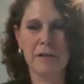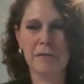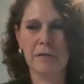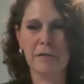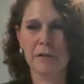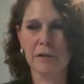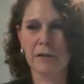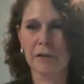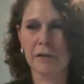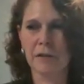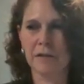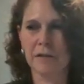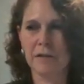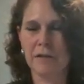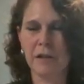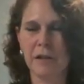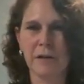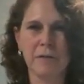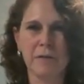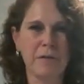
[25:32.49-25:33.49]
for
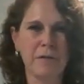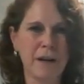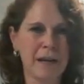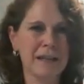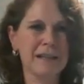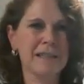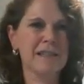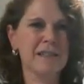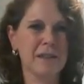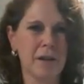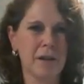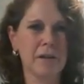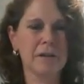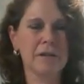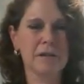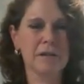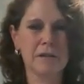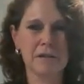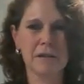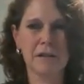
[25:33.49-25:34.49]
fat,
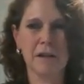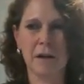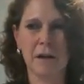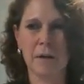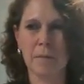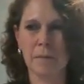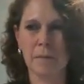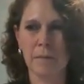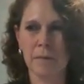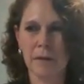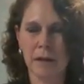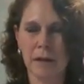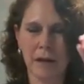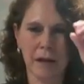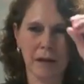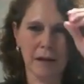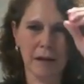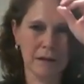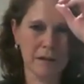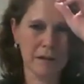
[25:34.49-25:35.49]
salt, and
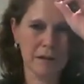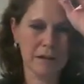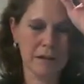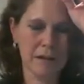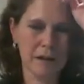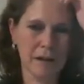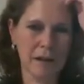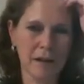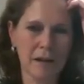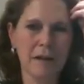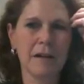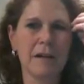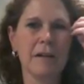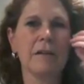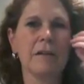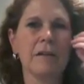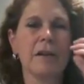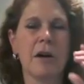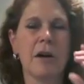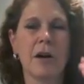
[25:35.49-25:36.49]

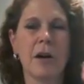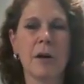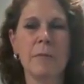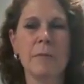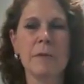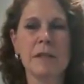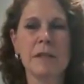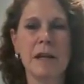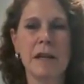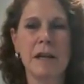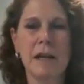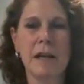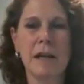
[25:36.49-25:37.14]
carbs,